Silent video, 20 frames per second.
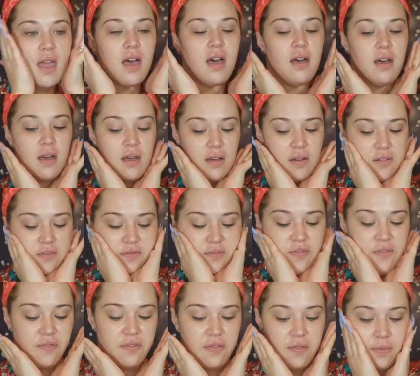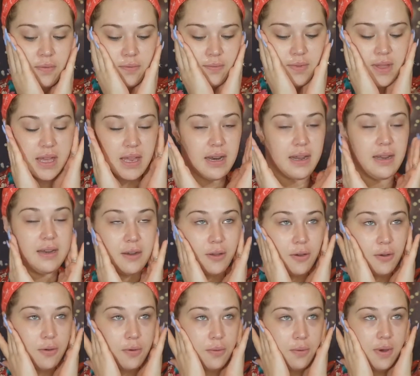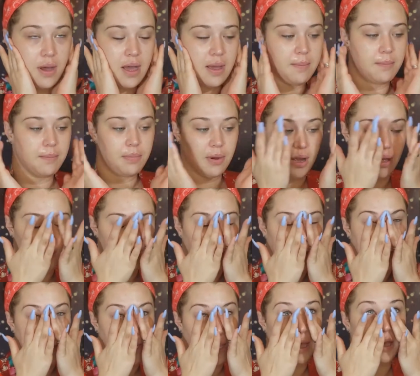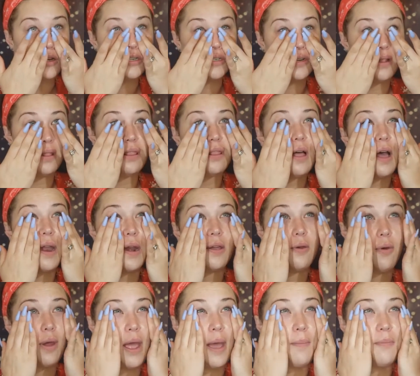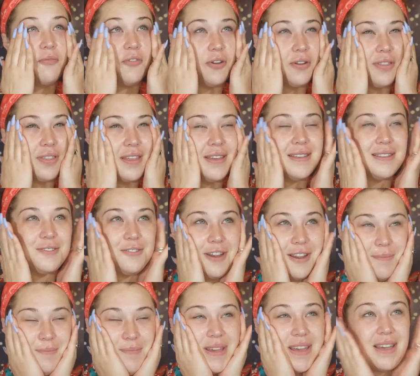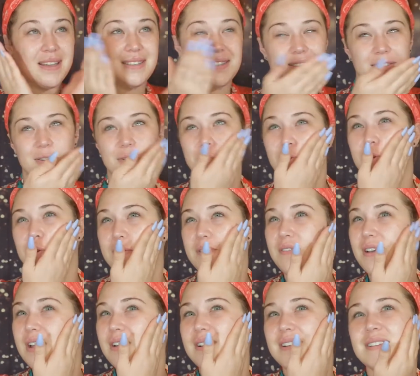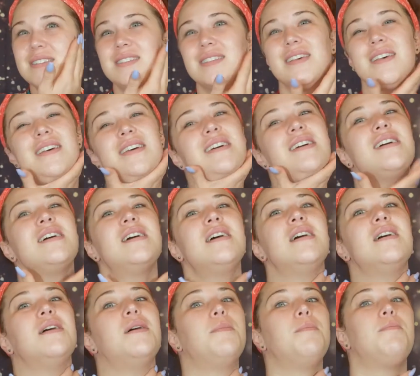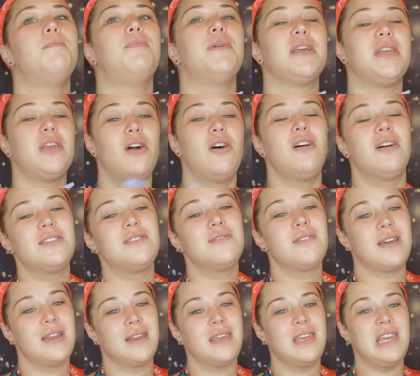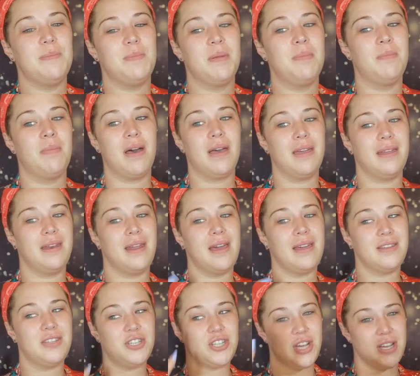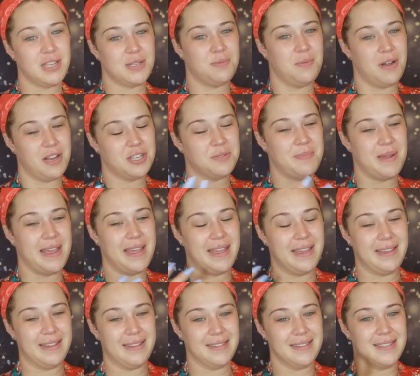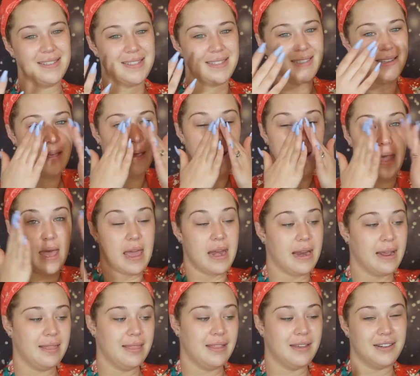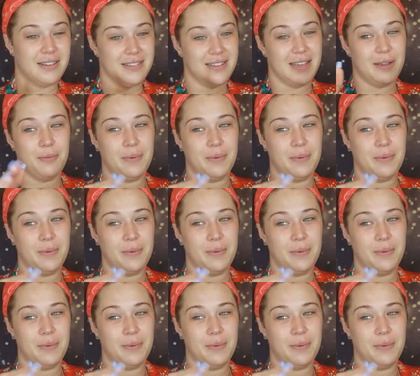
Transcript: of, and I know I'm probably gonna catch a lot of crap for this, right, because of the coronavirus. But y'all also gotta keep in mind, I just washed my hands. And I literally